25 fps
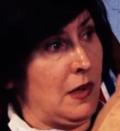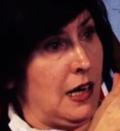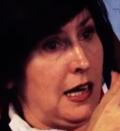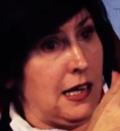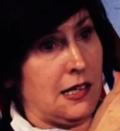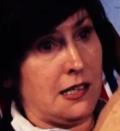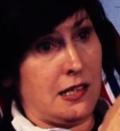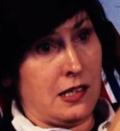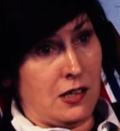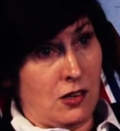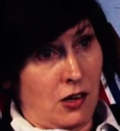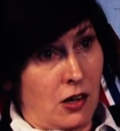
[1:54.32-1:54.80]

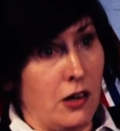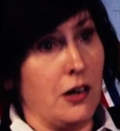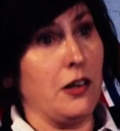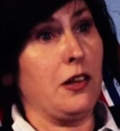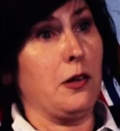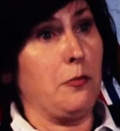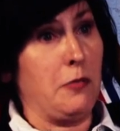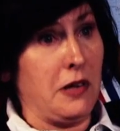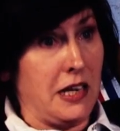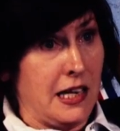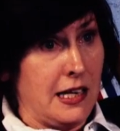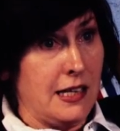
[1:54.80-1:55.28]
I start at
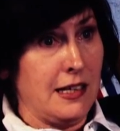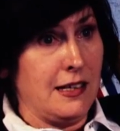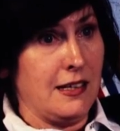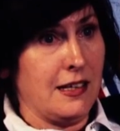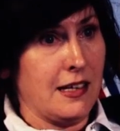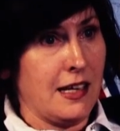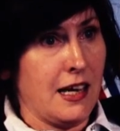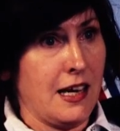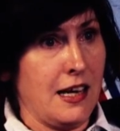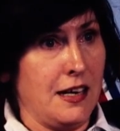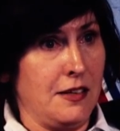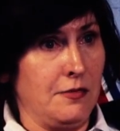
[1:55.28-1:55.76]
the beginning
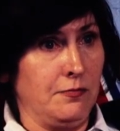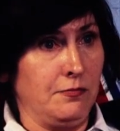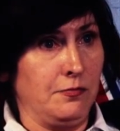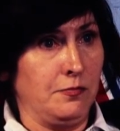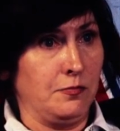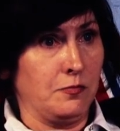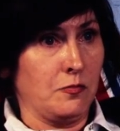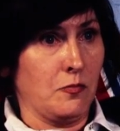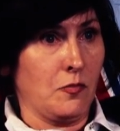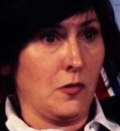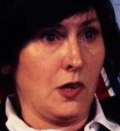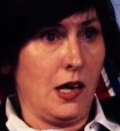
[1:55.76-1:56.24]
again,
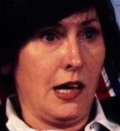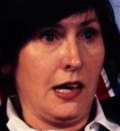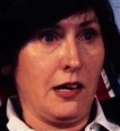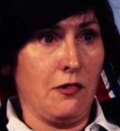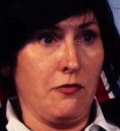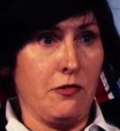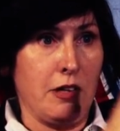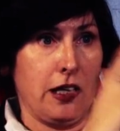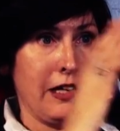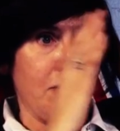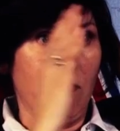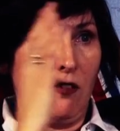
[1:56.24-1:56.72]
and I
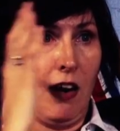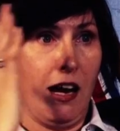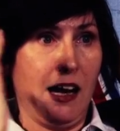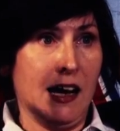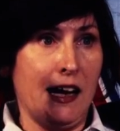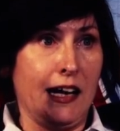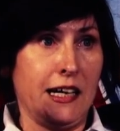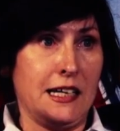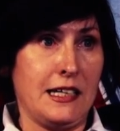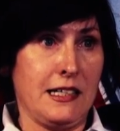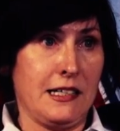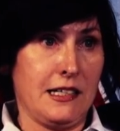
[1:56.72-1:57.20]

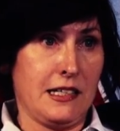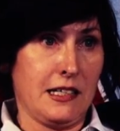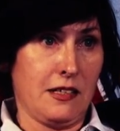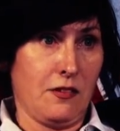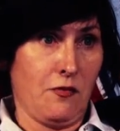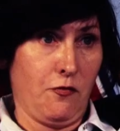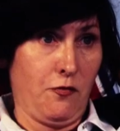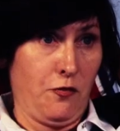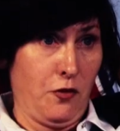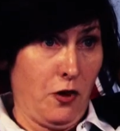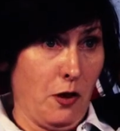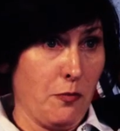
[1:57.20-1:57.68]
rewrite
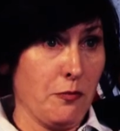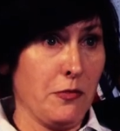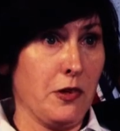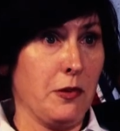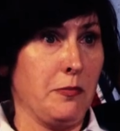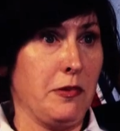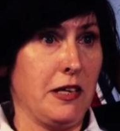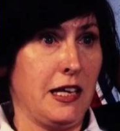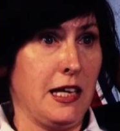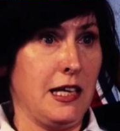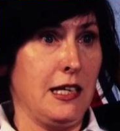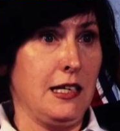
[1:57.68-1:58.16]
from the
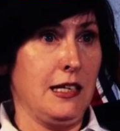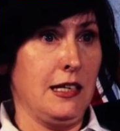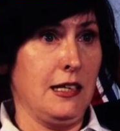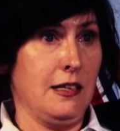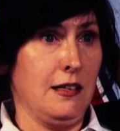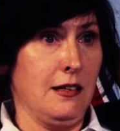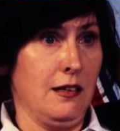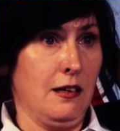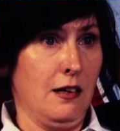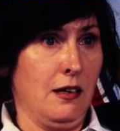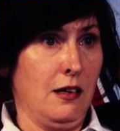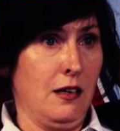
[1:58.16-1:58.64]

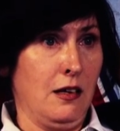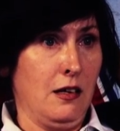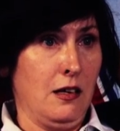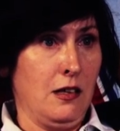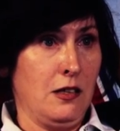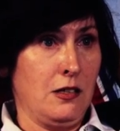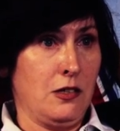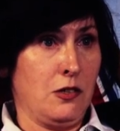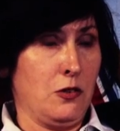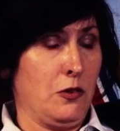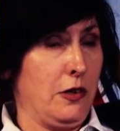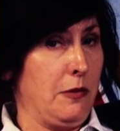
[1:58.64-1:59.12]
beginning.
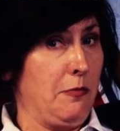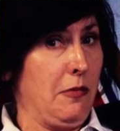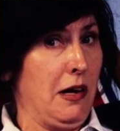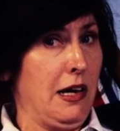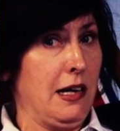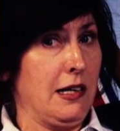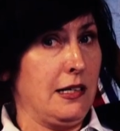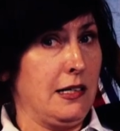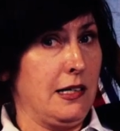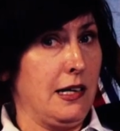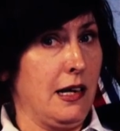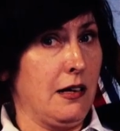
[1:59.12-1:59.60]
So it
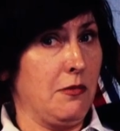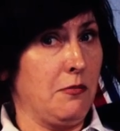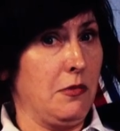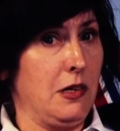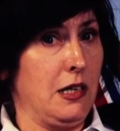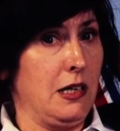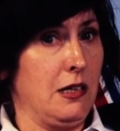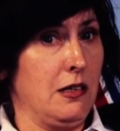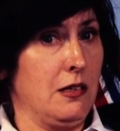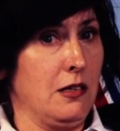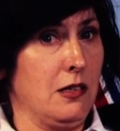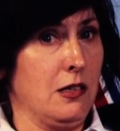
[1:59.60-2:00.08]
might take
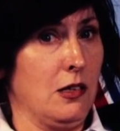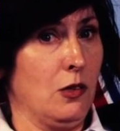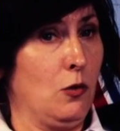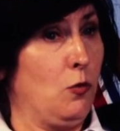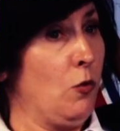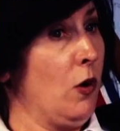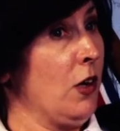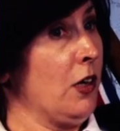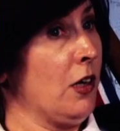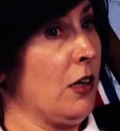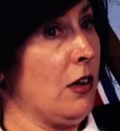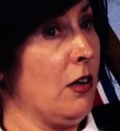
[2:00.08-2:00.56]
me until
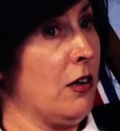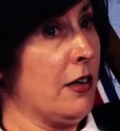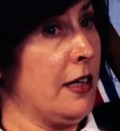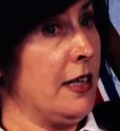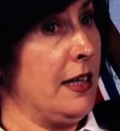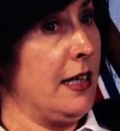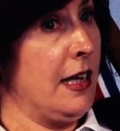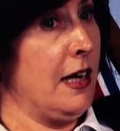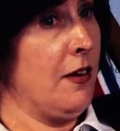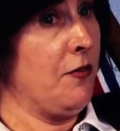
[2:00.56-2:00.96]
1 o'clock in the